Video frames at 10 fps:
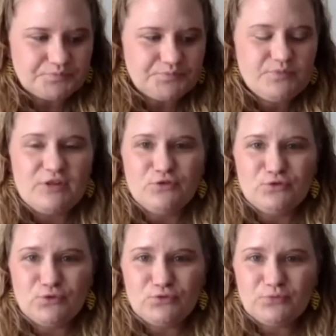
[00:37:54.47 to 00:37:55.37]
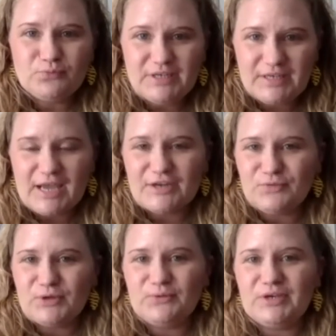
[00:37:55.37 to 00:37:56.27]
So social media, I just
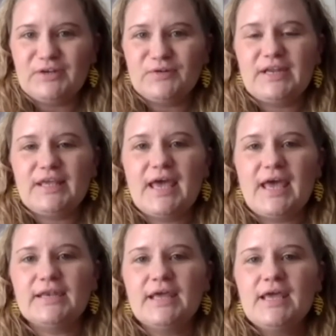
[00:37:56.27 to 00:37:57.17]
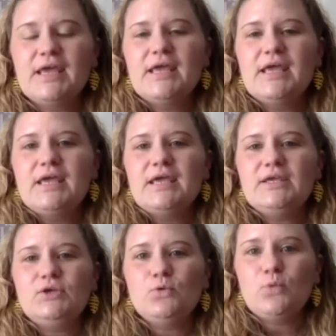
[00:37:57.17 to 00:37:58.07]
want to reiterate again,
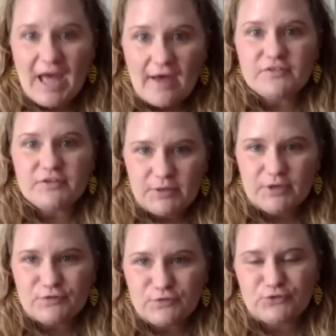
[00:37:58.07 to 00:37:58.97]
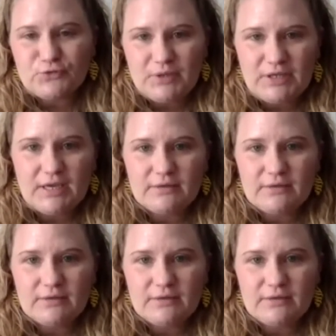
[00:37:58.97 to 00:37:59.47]
you have to be on social media.